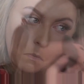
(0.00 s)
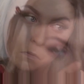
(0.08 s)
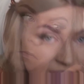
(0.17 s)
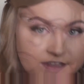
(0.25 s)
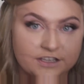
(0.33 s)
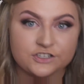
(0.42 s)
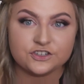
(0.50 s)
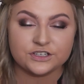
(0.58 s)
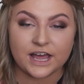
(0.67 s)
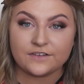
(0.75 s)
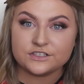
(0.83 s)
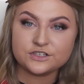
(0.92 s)
And then you don't
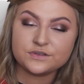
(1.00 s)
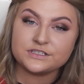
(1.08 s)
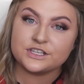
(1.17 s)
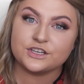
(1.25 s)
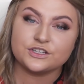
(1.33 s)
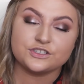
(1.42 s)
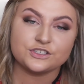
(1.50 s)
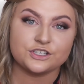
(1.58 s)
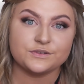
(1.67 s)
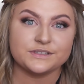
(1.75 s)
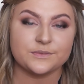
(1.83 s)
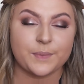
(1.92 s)
have to do this, you can just
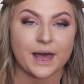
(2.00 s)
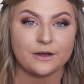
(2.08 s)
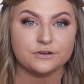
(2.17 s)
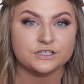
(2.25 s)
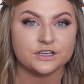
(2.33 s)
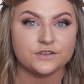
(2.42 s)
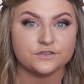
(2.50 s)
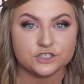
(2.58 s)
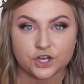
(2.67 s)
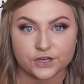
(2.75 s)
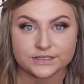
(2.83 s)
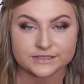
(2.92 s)
use your powder of
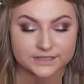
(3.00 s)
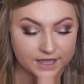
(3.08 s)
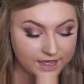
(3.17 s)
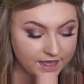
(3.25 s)
choice.